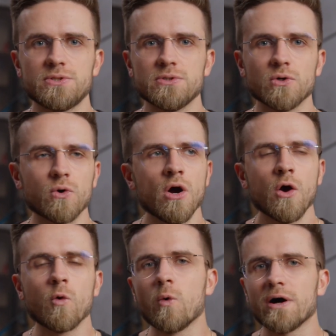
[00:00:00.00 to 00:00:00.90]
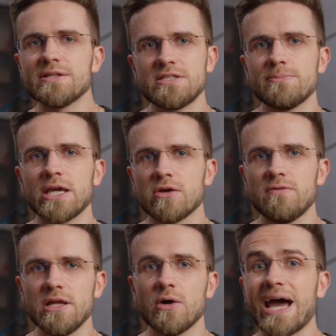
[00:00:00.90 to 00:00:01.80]
to want to make a
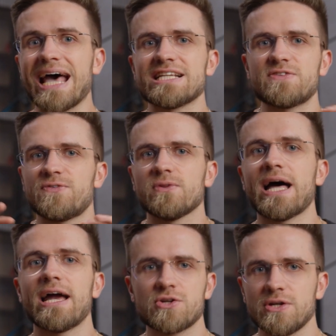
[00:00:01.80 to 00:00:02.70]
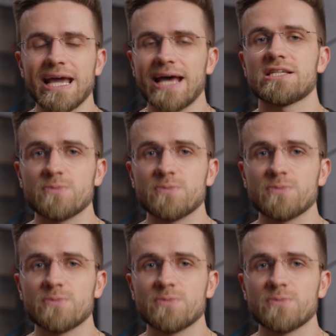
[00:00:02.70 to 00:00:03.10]
video as flashy as